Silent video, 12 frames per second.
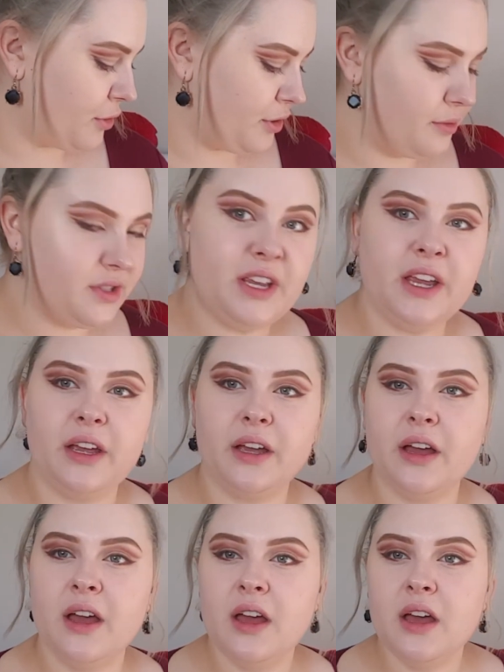
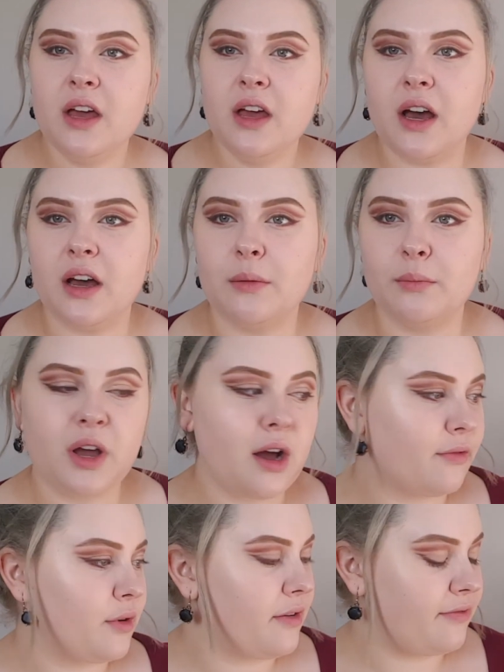using
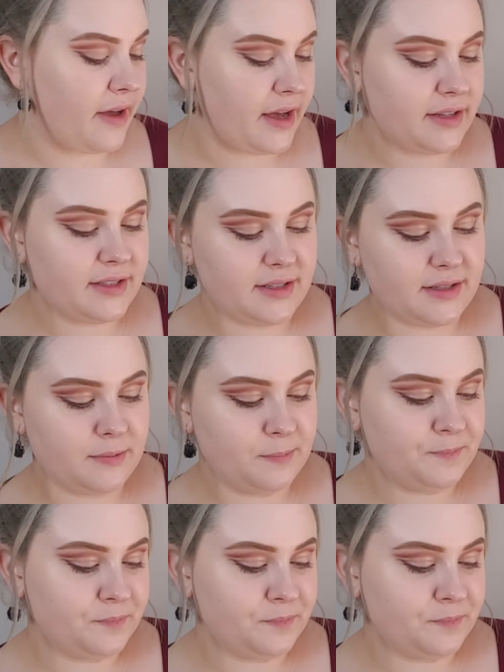Cover FX